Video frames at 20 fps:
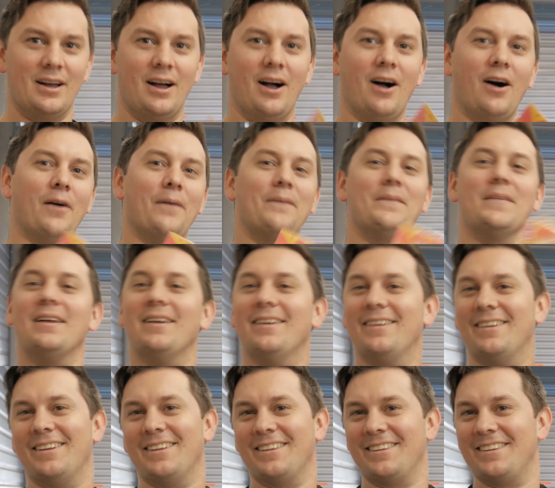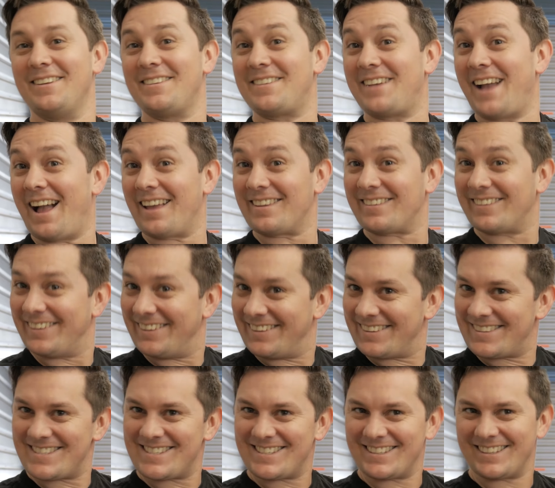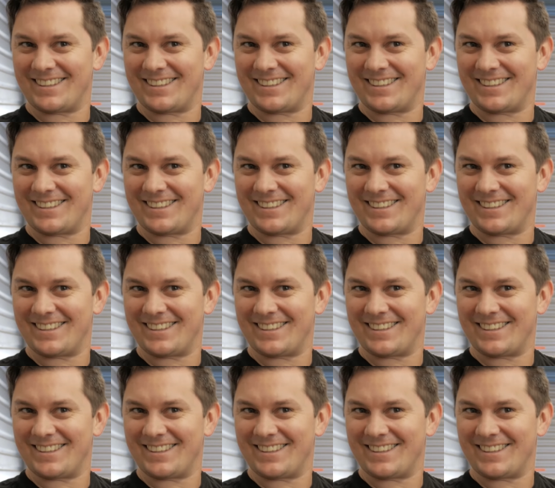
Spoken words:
Oh, these gaskets.